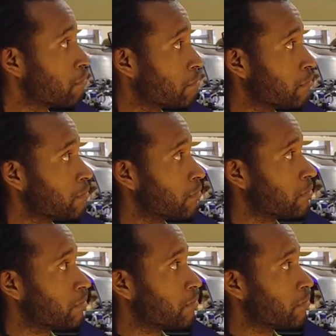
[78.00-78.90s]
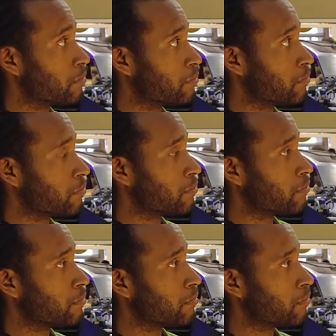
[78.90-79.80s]

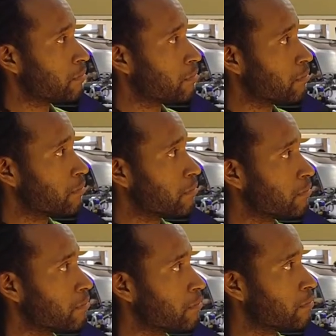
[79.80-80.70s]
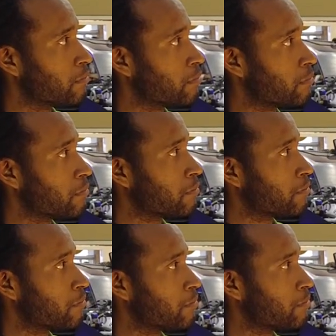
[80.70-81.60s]

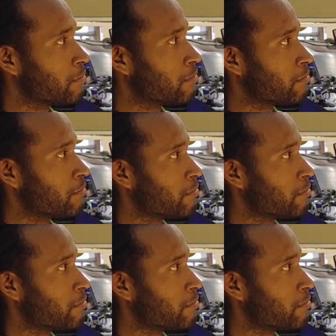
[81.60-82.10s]
This person isn't speaking.